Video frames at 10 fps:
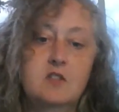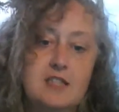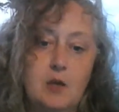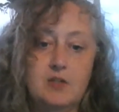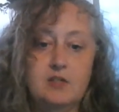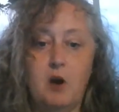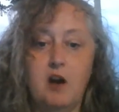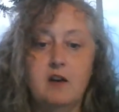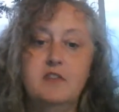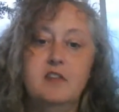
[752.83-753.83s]
So as
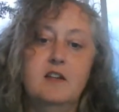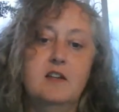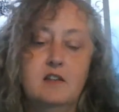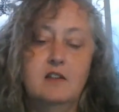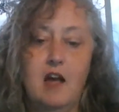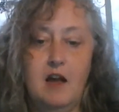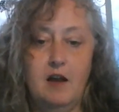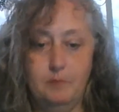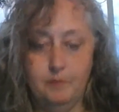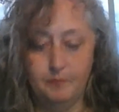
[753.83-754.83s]
part of the um,